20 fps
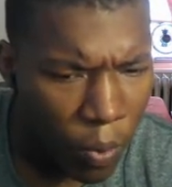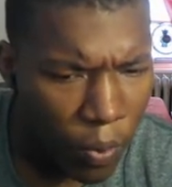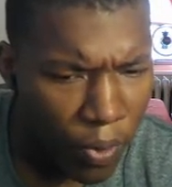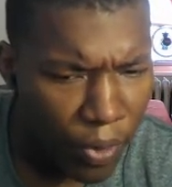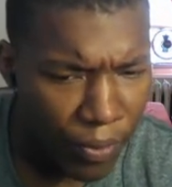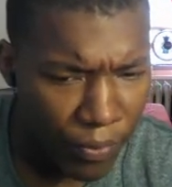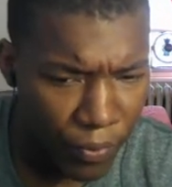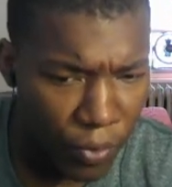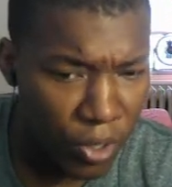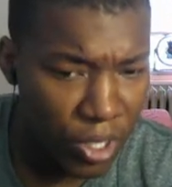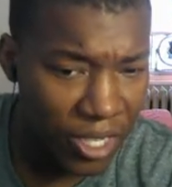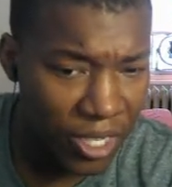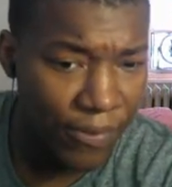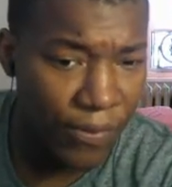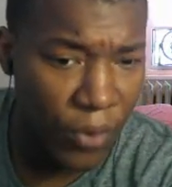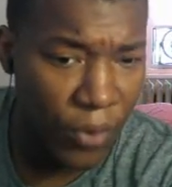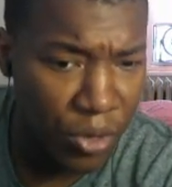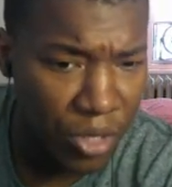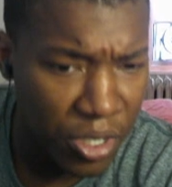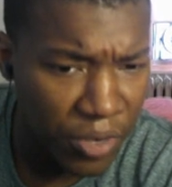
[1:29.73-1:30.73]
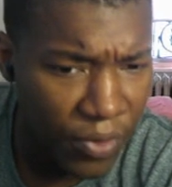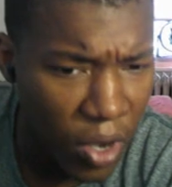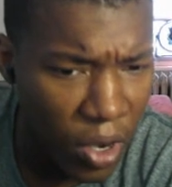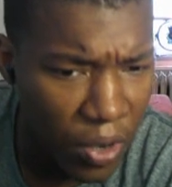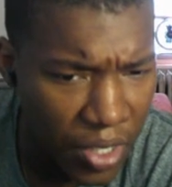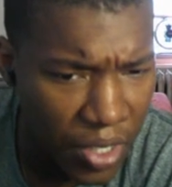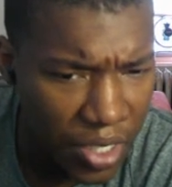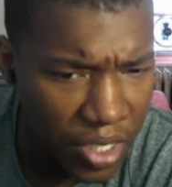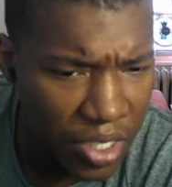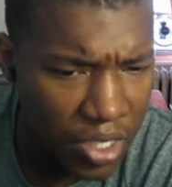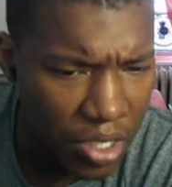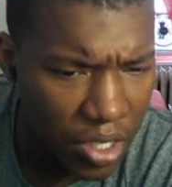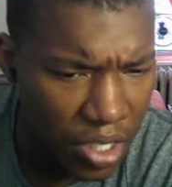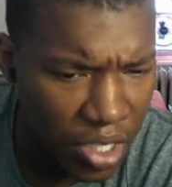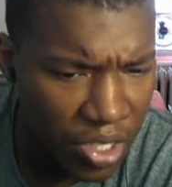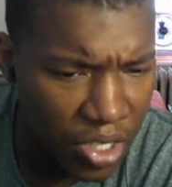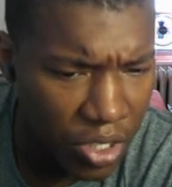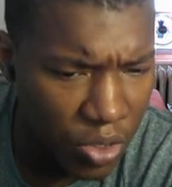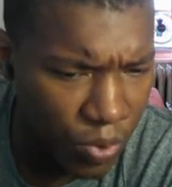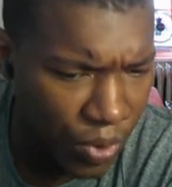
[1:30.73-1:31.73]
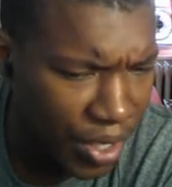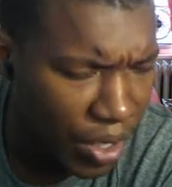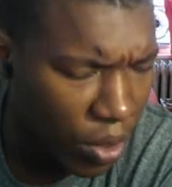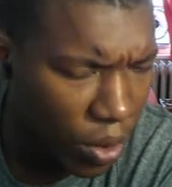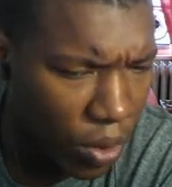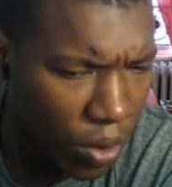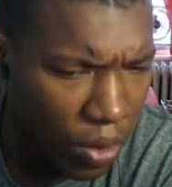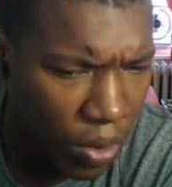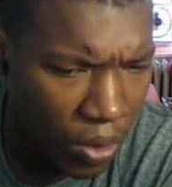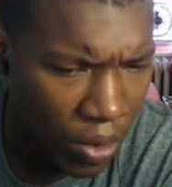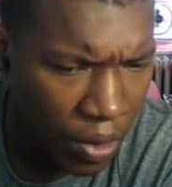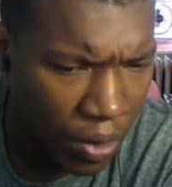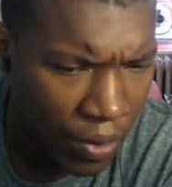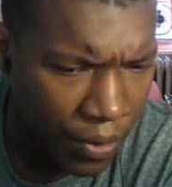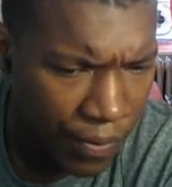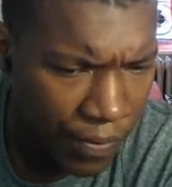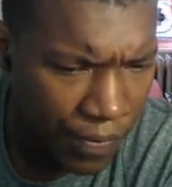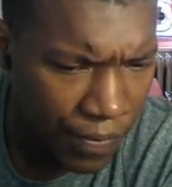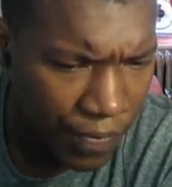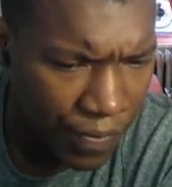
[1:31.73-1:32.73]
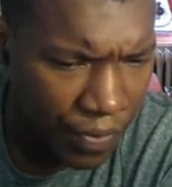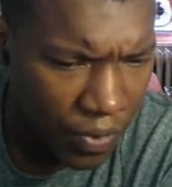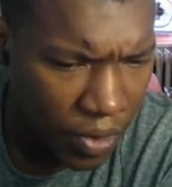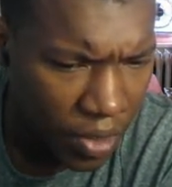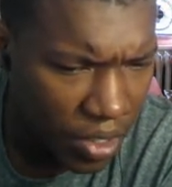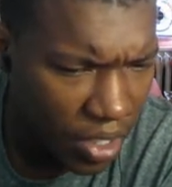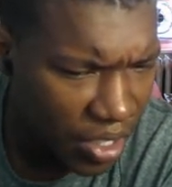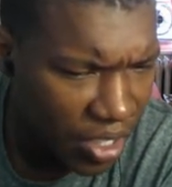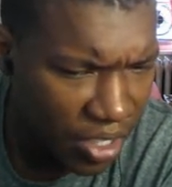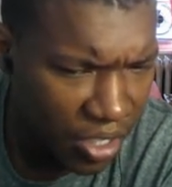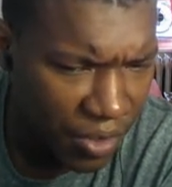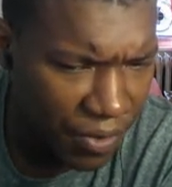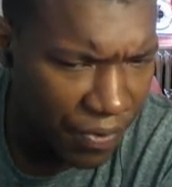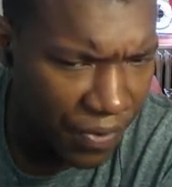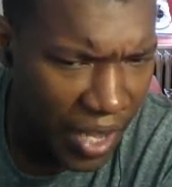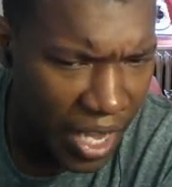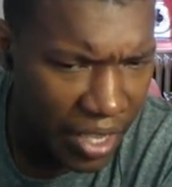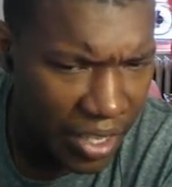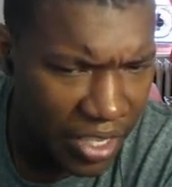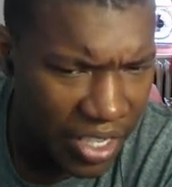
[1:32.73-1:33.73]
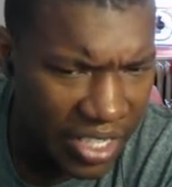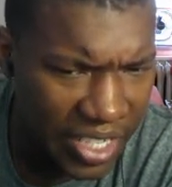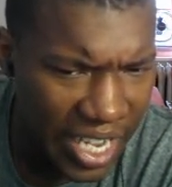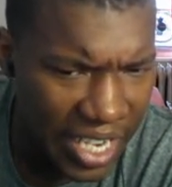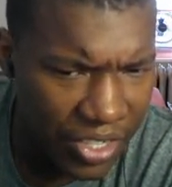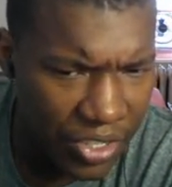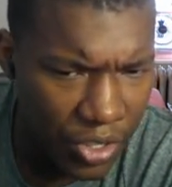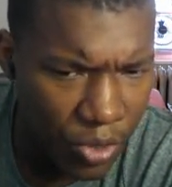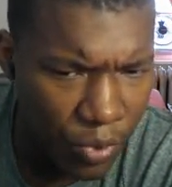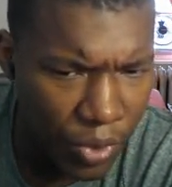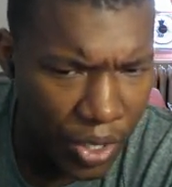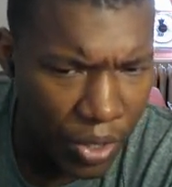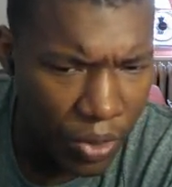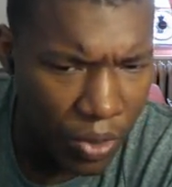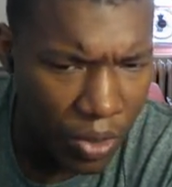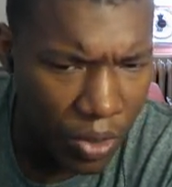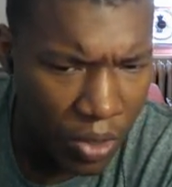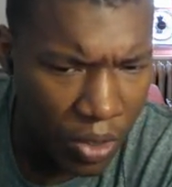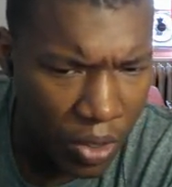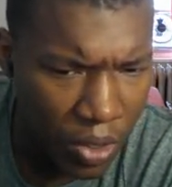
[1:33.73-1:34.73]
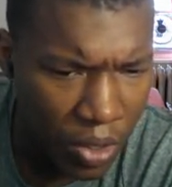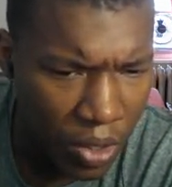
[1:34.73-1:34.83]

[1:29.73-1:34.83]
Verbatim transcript: First of all, this is real. This isn't fake. This is actually real.